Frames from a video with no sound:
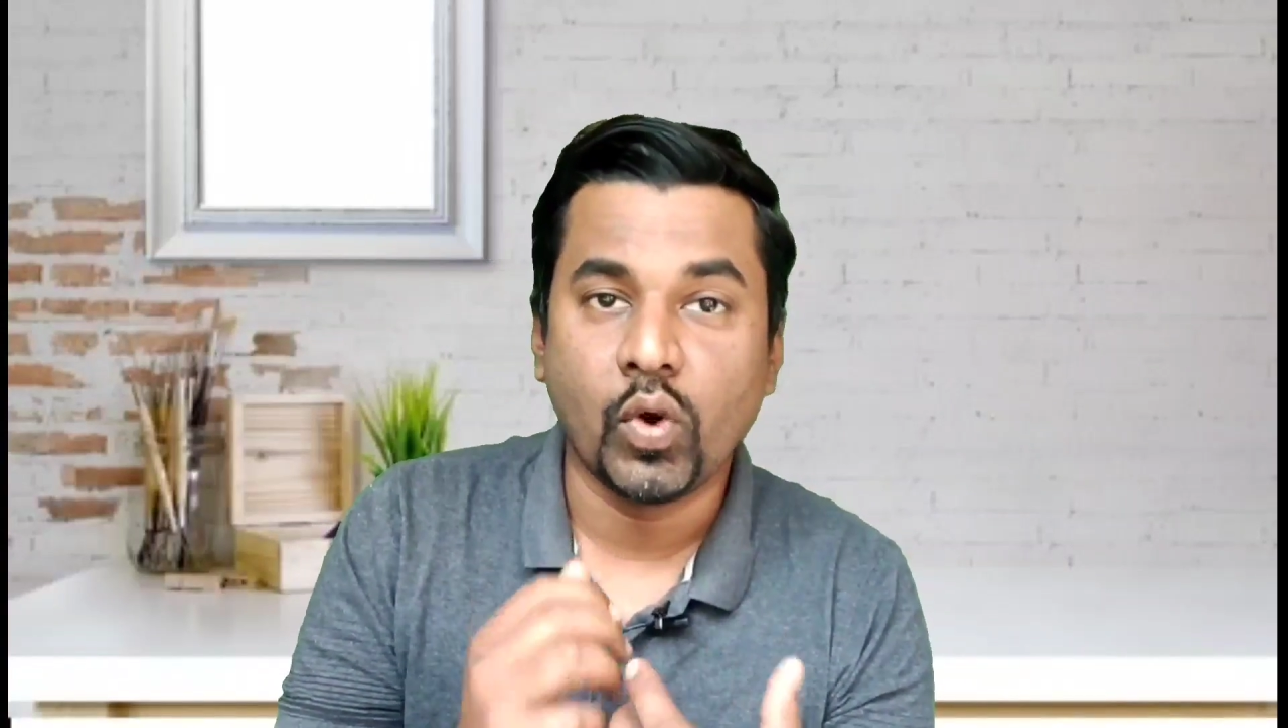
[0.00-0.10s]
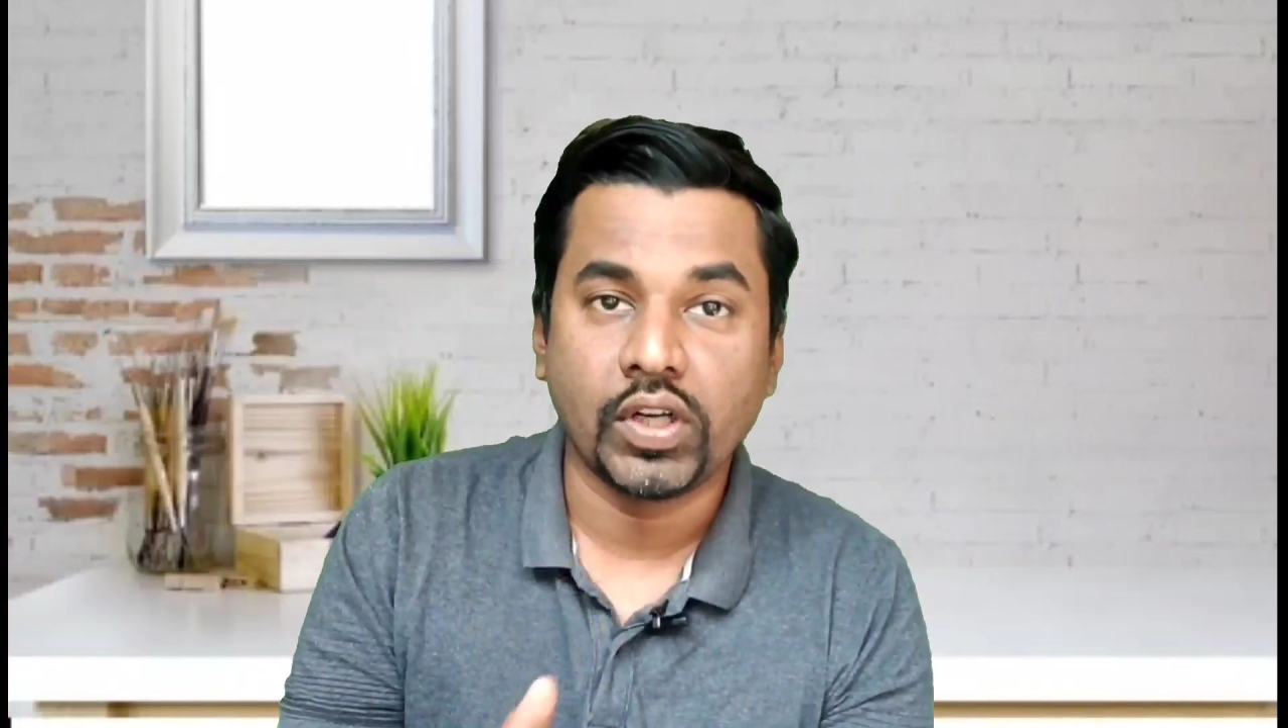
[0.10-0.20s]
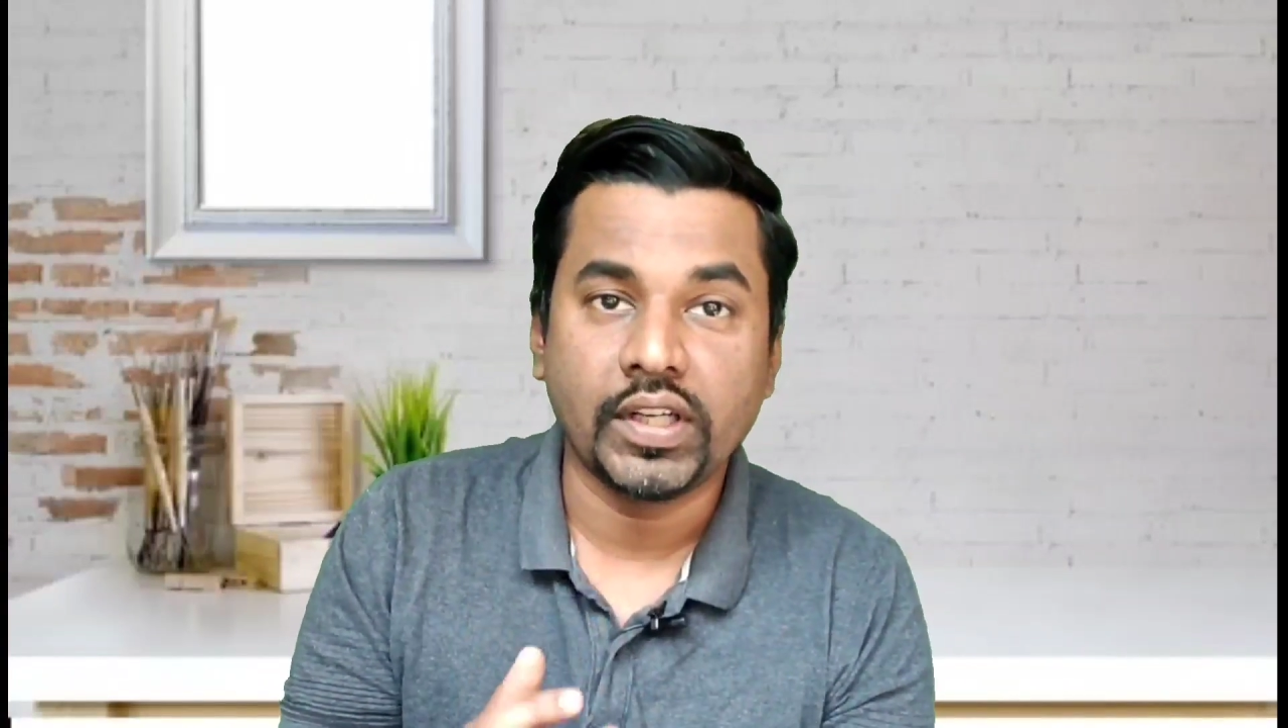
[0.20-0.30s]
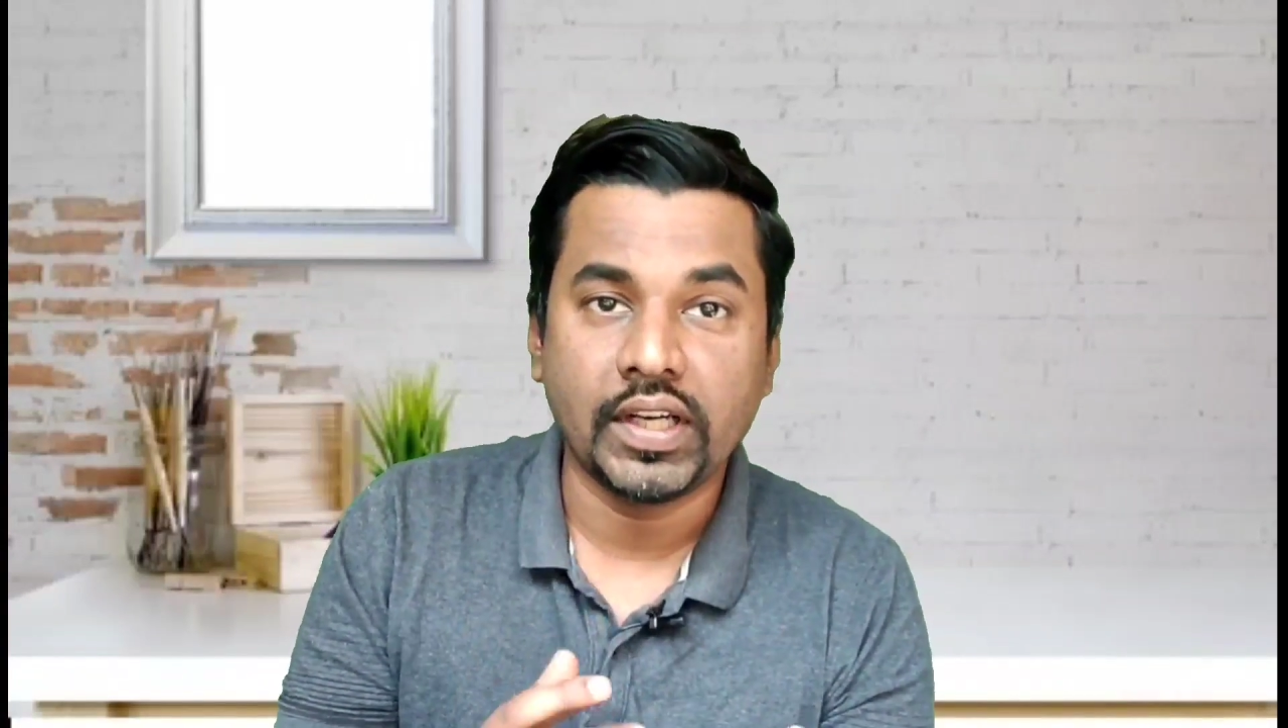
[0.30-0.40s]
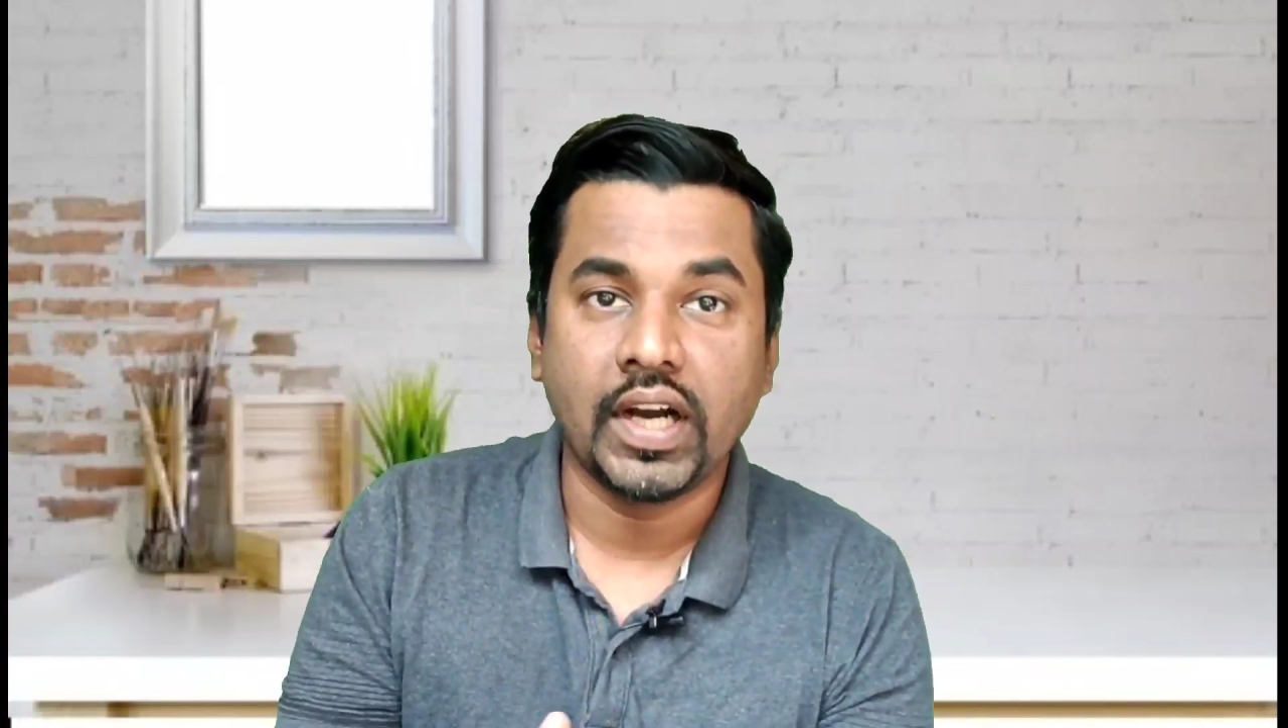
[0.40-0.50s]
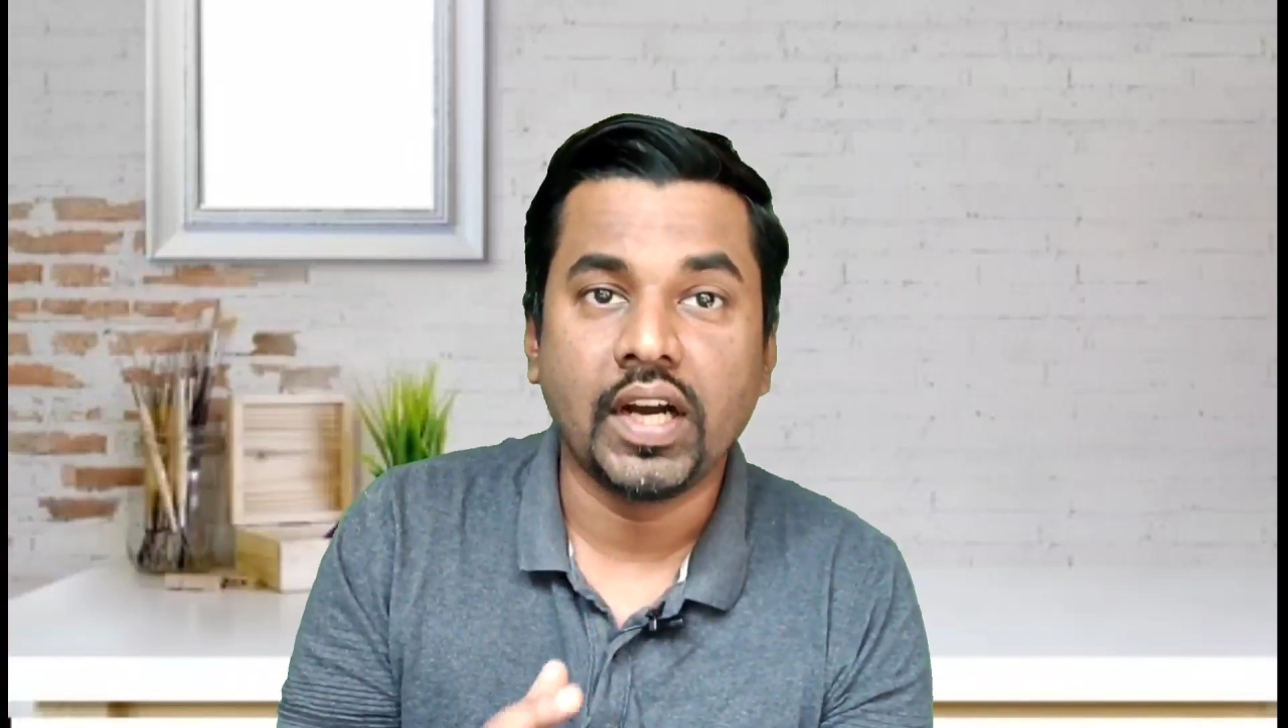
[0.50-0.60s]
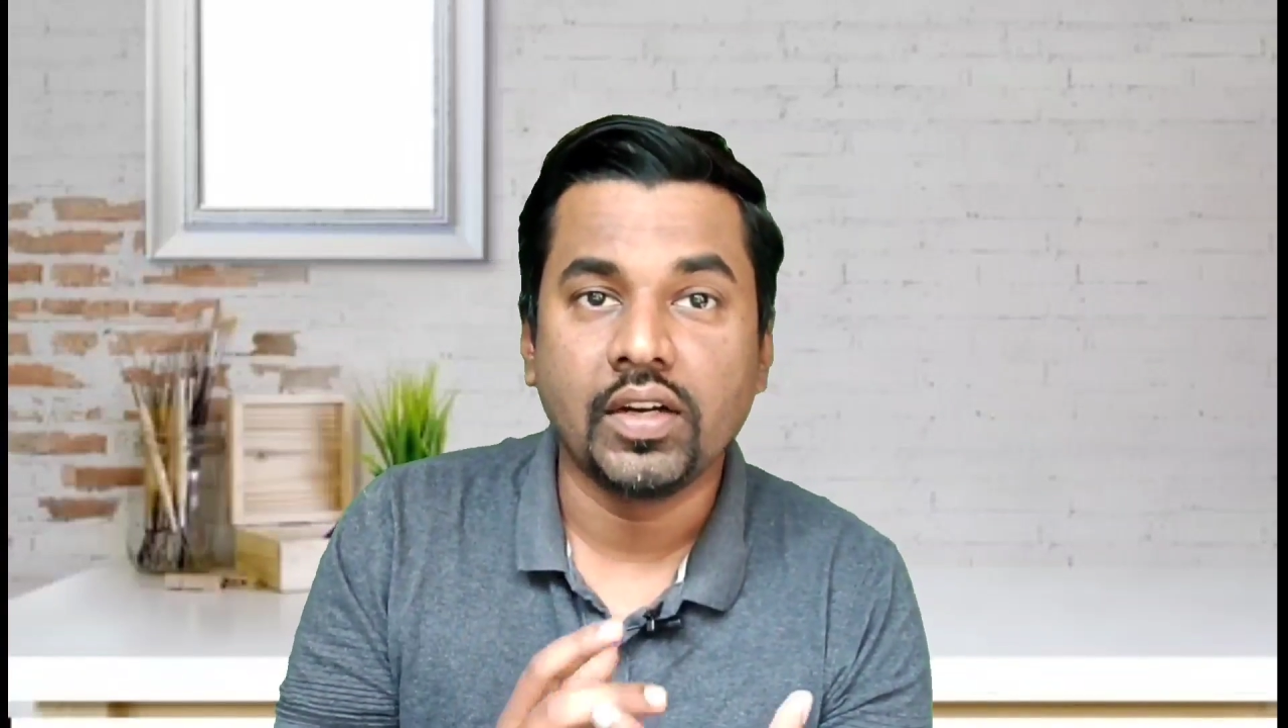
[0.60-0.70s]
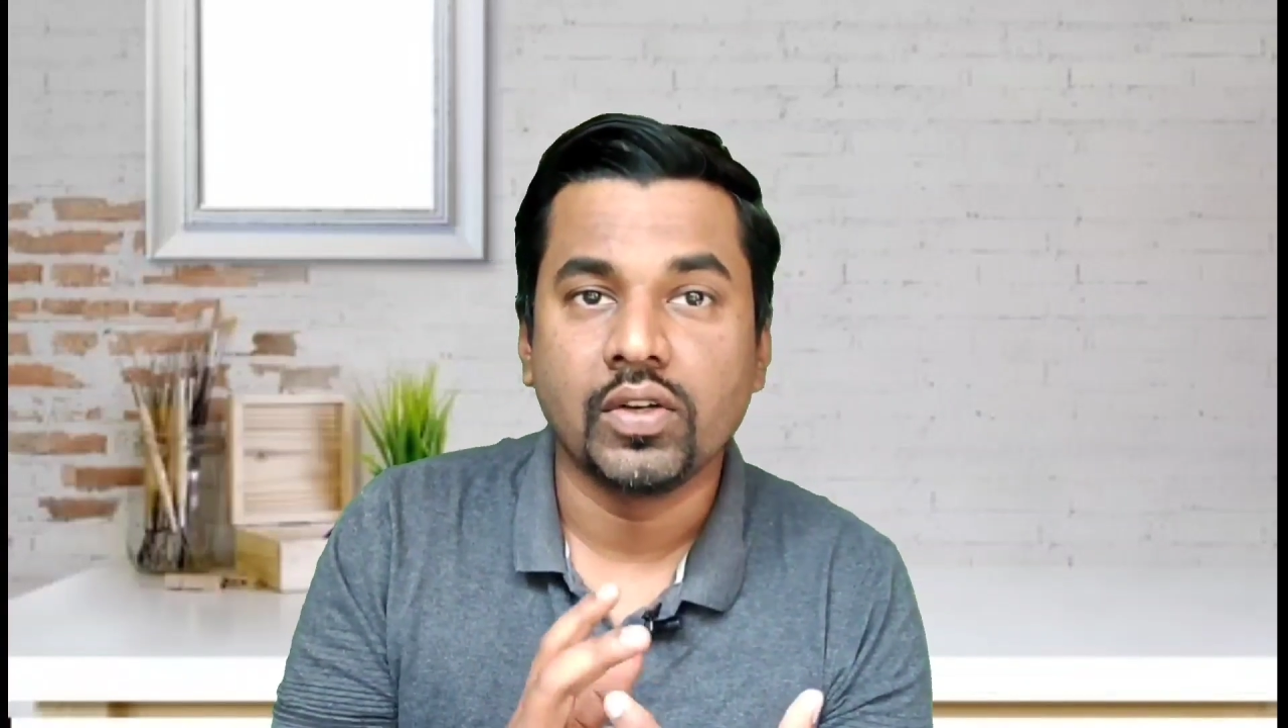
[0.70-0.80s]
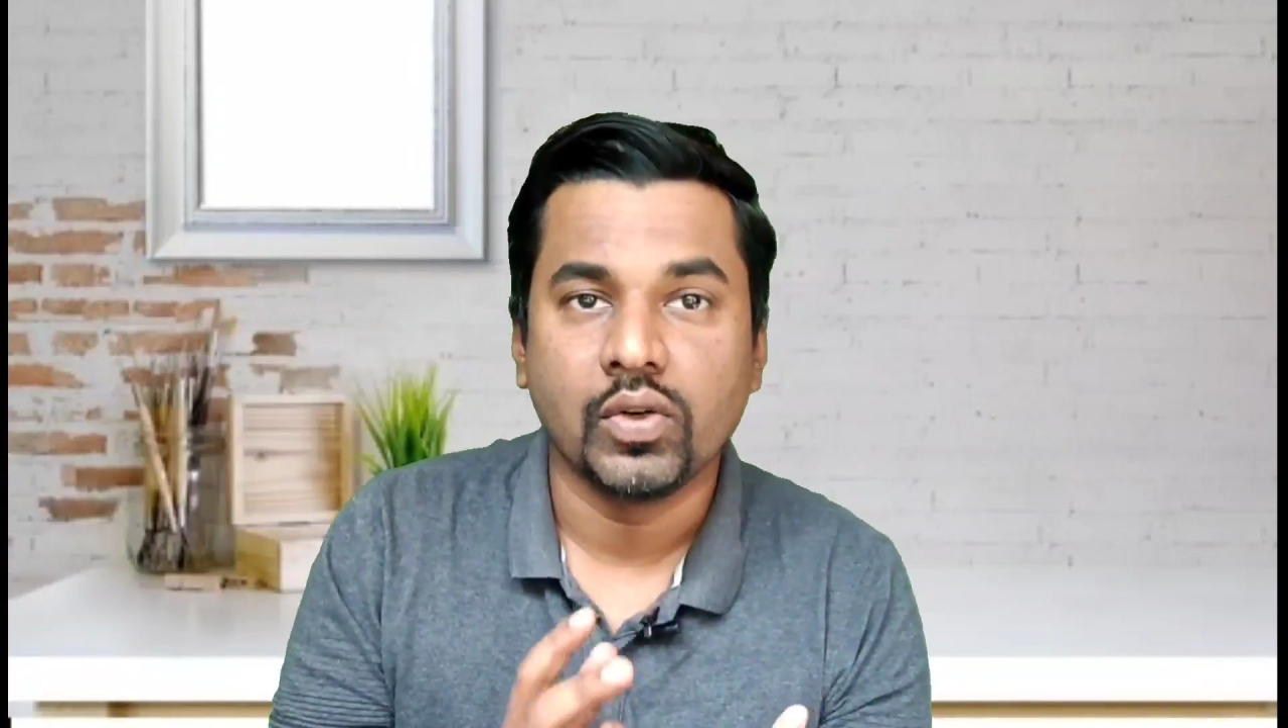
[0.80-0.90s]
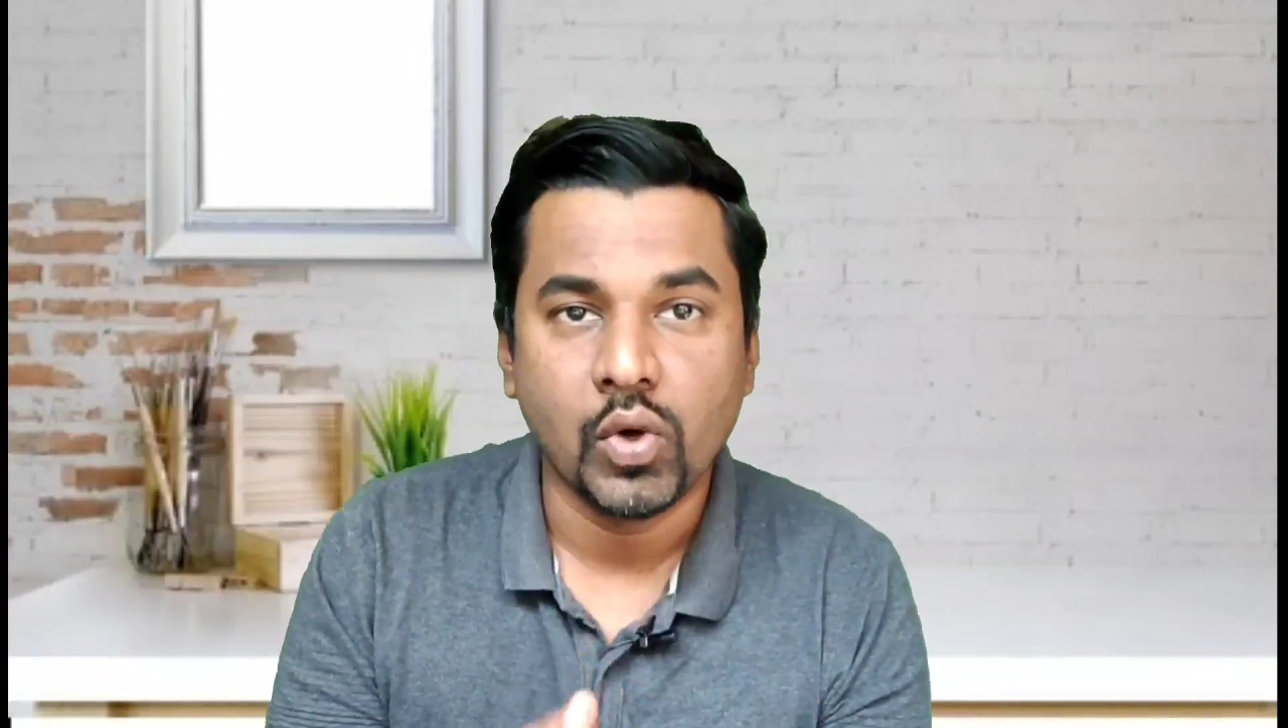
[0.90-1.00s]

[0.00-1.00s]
what are